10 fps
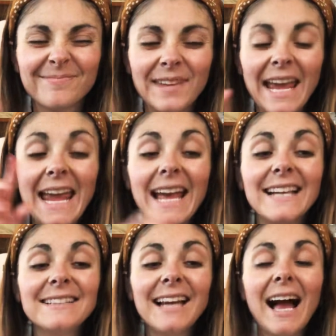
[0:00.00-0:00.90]

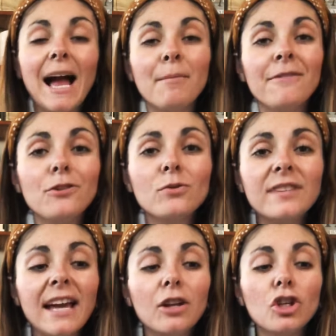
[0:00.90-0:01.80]
And time, if you
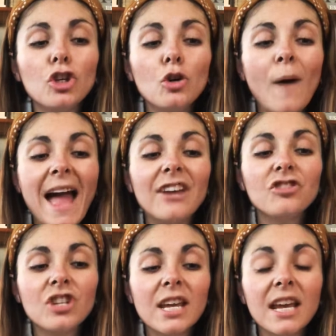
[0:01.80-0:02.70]
said
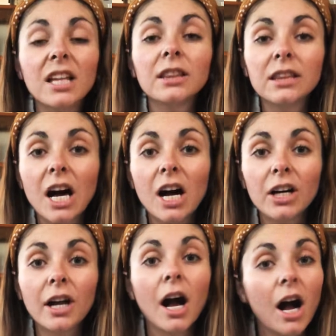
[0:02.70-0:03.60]
U-N-G, lung,